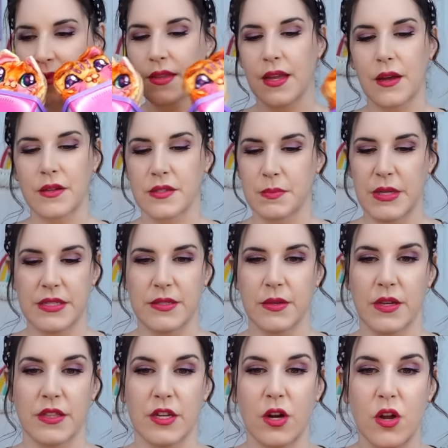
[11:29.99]
They all smell so
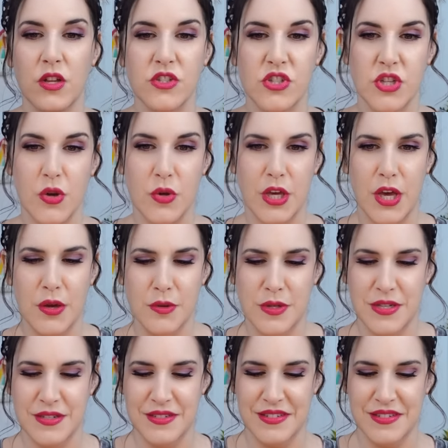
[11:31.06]
good. They're all so cute.